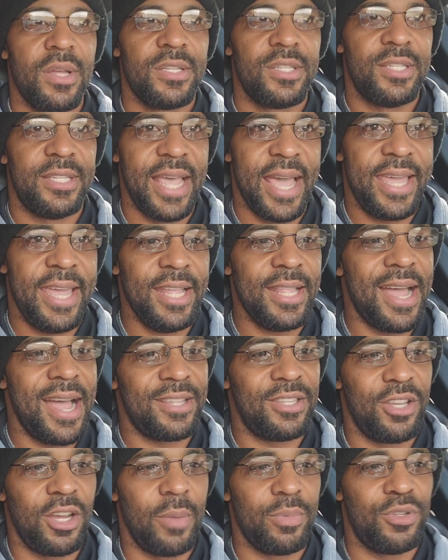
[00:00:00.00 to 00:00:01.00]
Second,
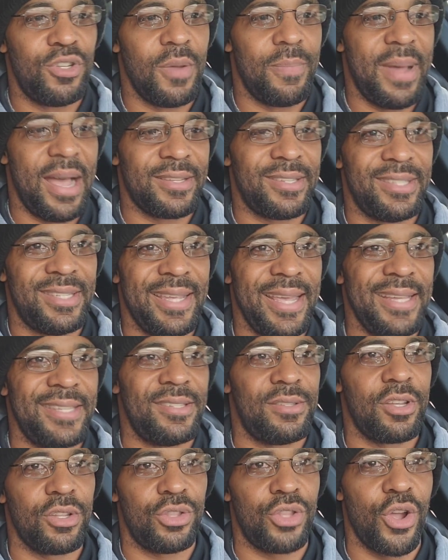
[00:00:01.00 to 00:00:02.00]
I took up to about
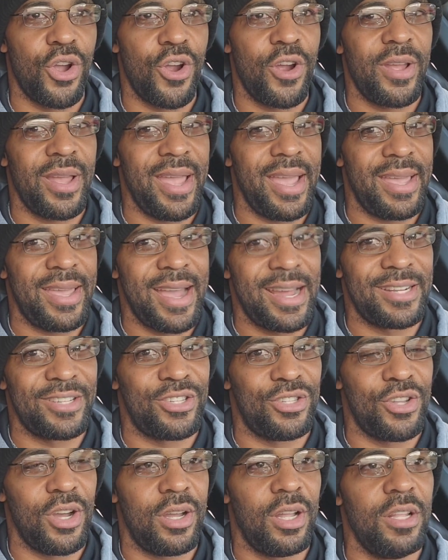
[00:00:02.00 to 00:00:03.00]
6 to third. It kind
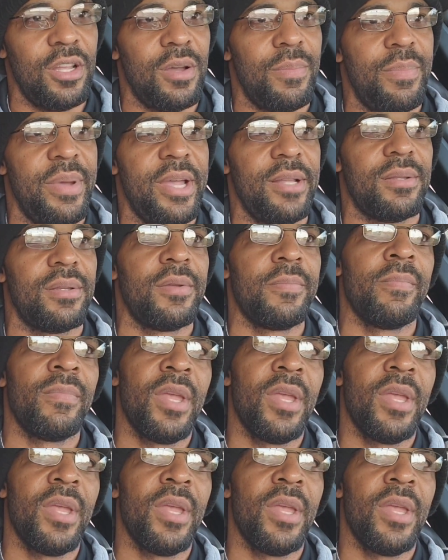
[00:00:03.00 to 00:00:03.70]
of stuck a little bit.